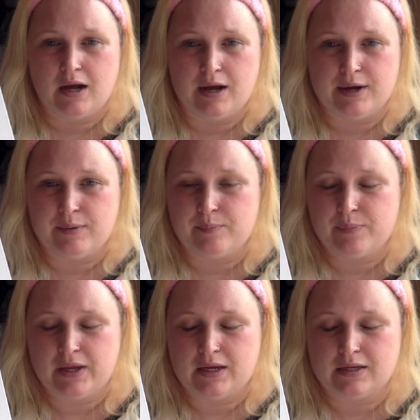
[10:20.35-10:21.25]
um,
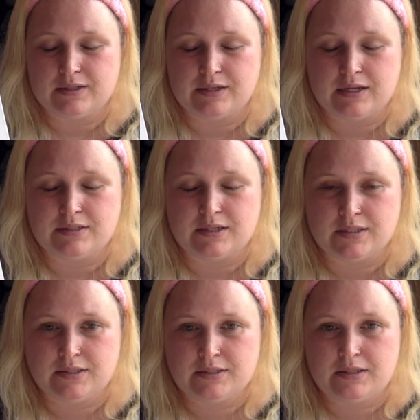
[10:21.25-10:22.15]
and it
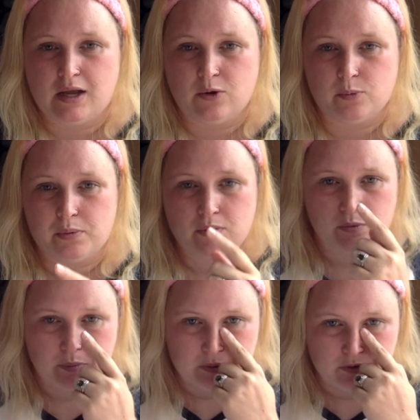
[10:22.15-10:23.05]
does help
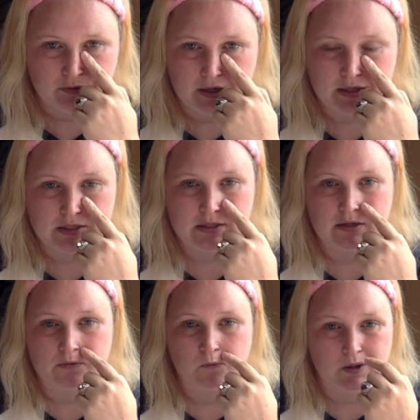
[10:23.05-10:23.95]
remove any
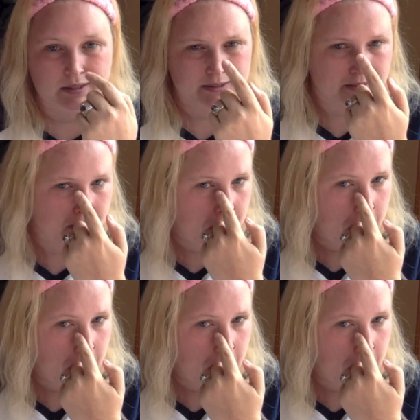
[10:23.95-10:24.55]
unwanted